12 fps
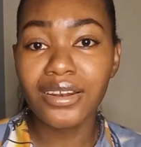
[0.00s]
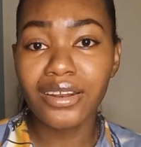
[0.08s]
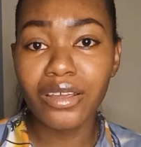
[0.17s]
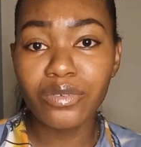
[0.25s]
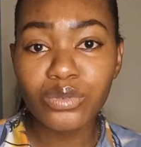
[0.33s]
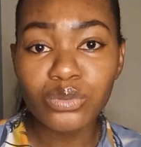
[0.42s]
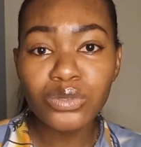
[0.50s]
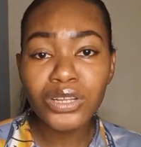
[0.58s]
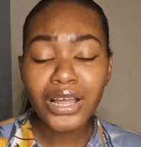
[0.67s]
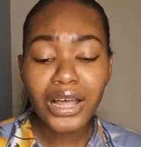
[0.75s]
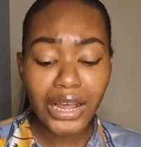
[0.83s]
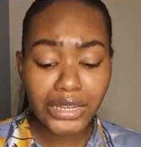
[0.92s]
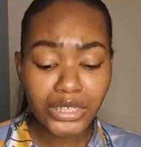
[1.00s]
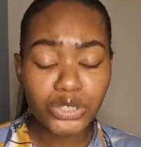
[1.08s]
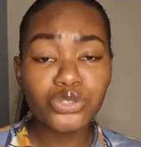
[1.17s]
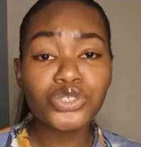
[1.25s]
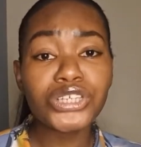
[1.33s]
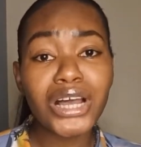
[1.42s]
level, and
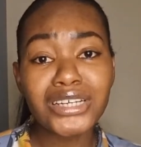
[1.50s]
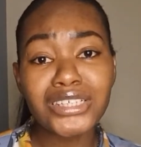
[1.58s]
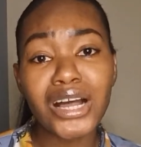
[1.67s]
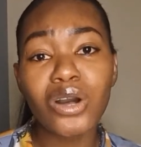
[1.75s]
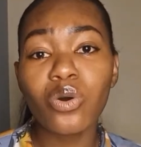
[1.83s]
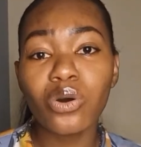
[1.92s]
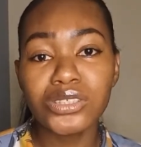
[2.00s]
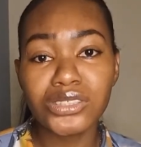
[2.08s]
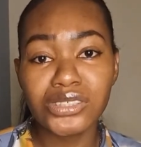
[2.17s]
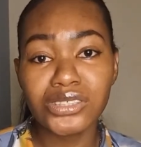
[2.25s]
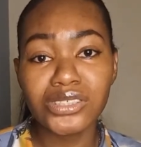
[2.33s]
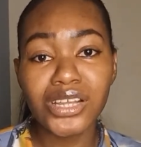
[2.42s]
then you charge accordingly.